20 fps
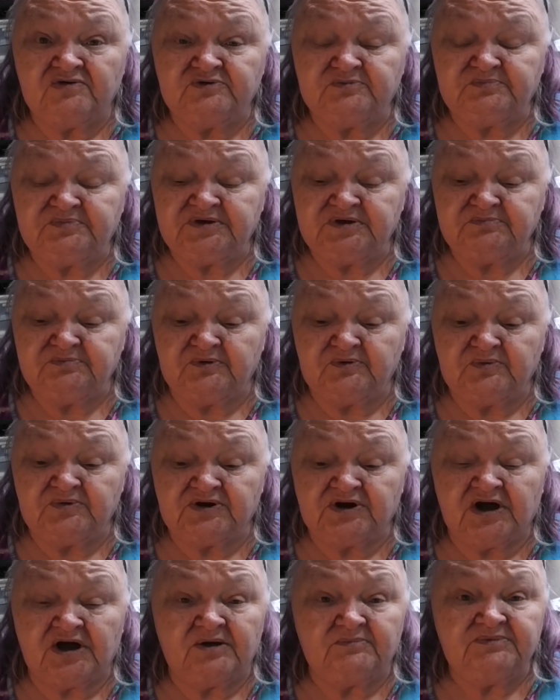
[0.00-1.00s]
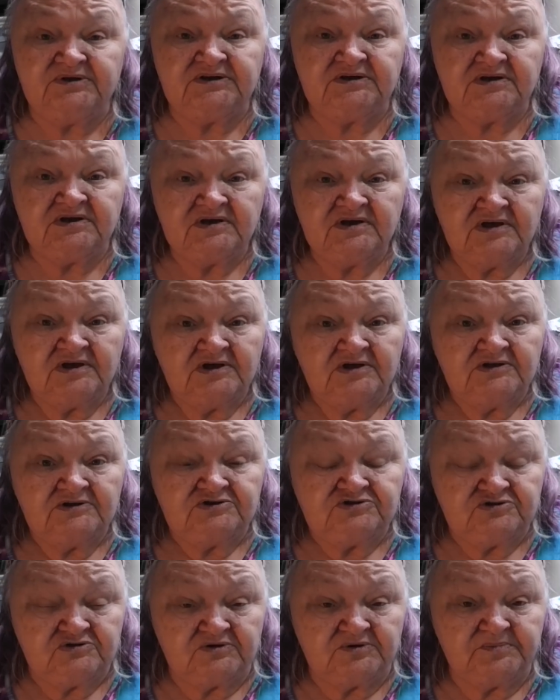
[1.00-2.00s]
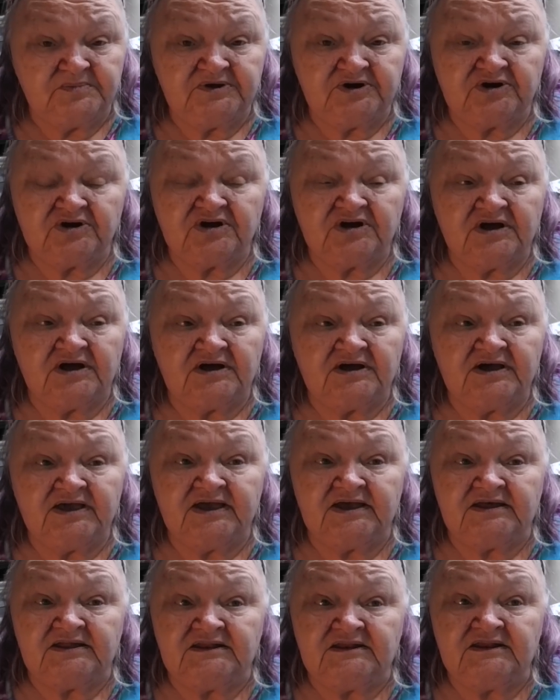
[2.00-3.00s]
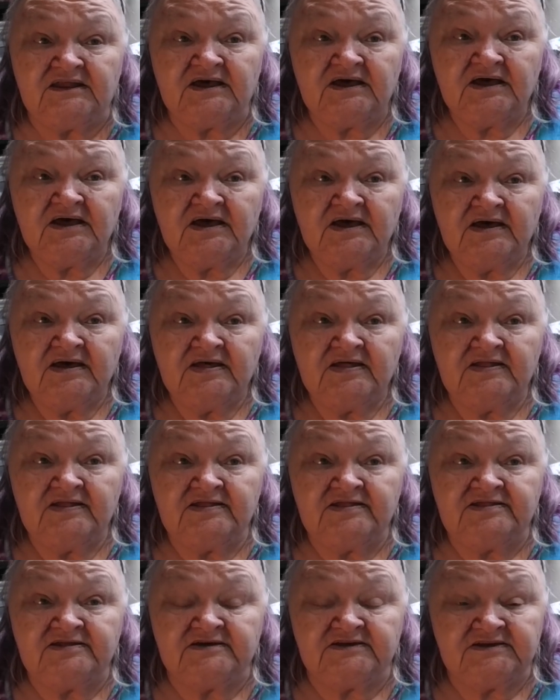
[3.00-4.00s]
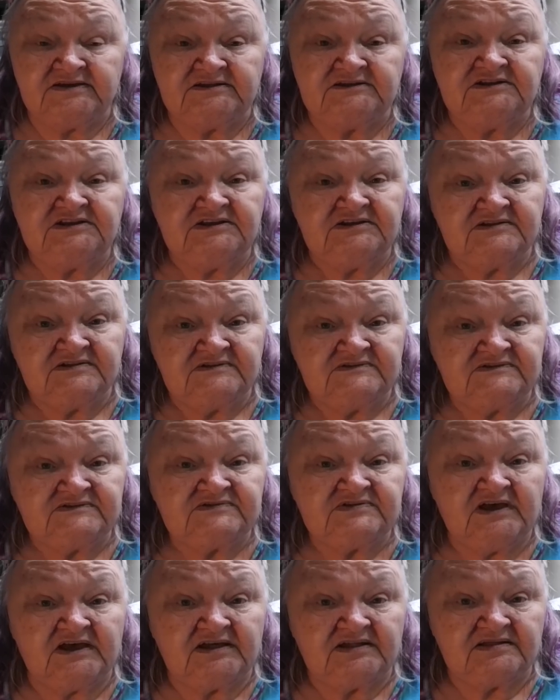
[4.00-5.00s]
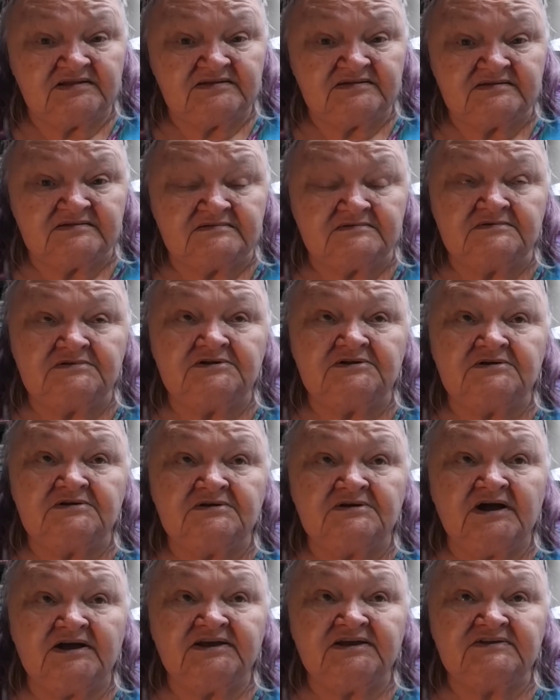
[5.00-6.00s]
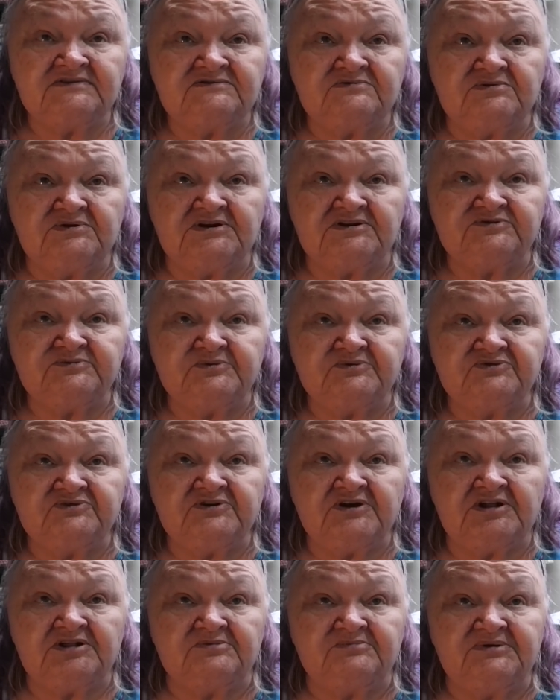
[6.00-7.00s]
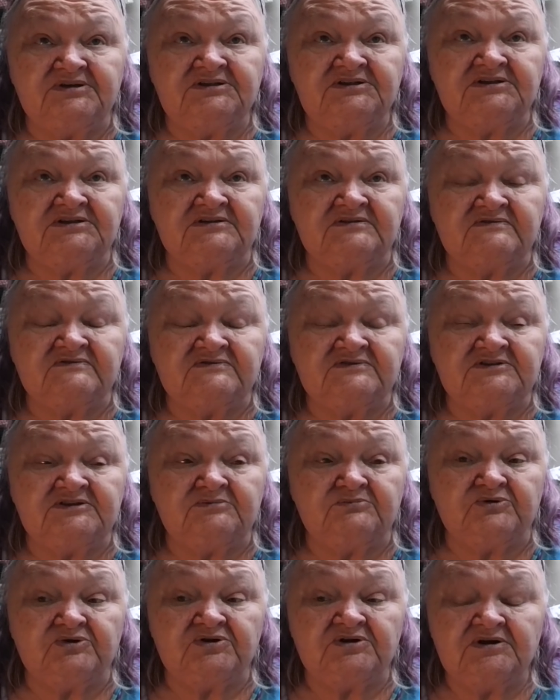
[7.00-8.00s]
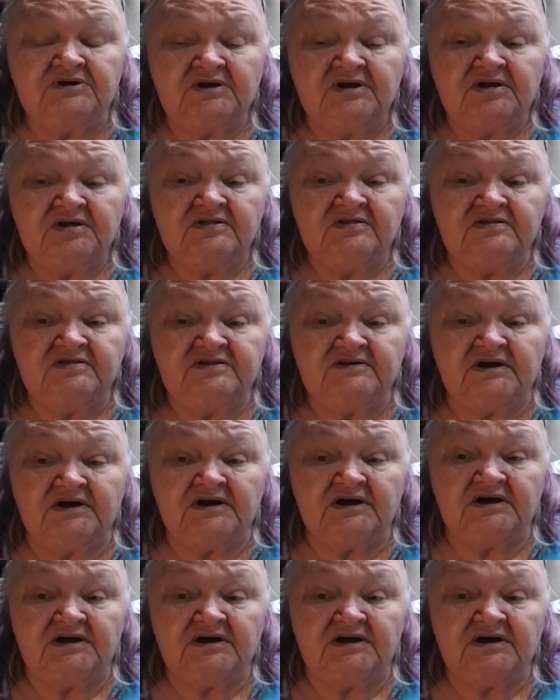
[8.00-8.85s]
people were coming to America, and the Indians that, oh, I guess we're not supposed to call them Indians anymore. The,